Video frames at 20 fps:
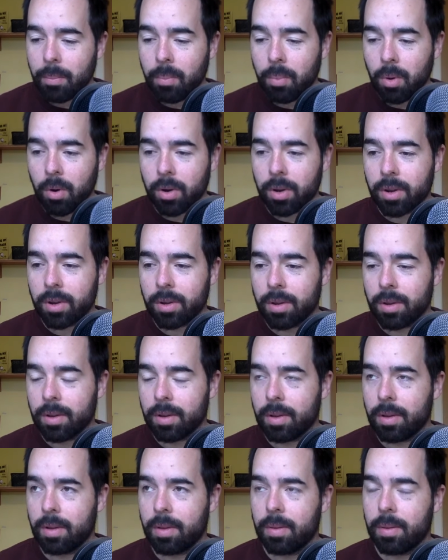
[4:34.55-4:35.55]
But
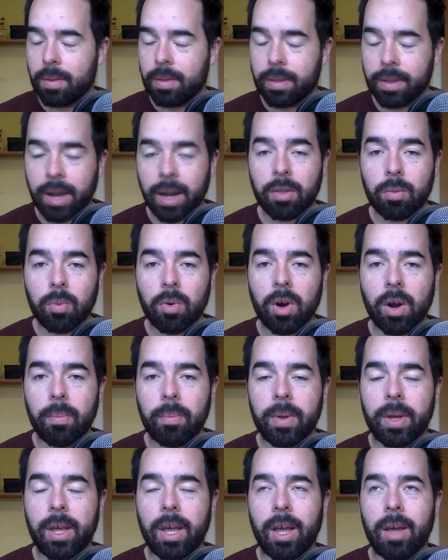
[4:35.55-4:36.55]
that's where
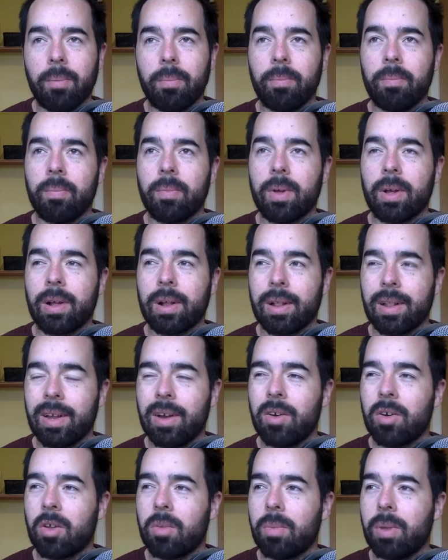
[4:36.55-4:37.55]
it became
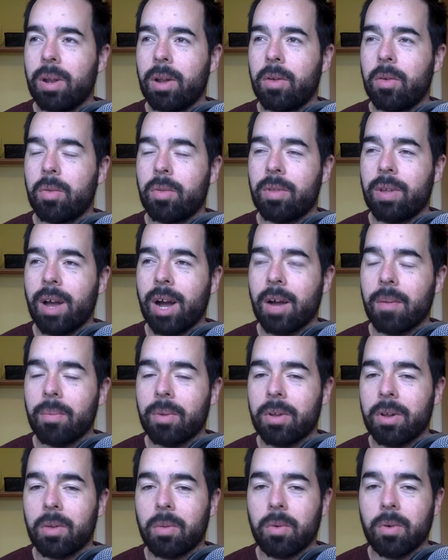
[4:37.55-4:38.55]
clear to me that there's
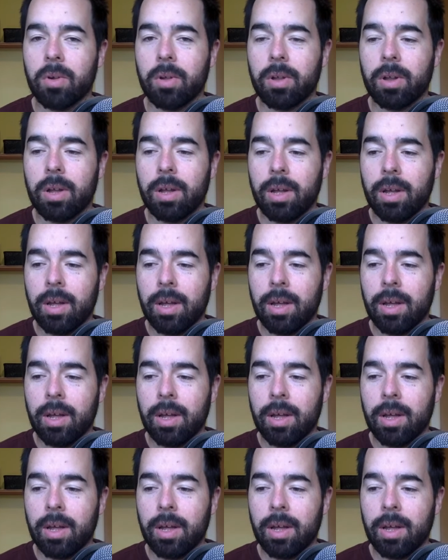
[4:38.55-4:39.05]
dogma in the world.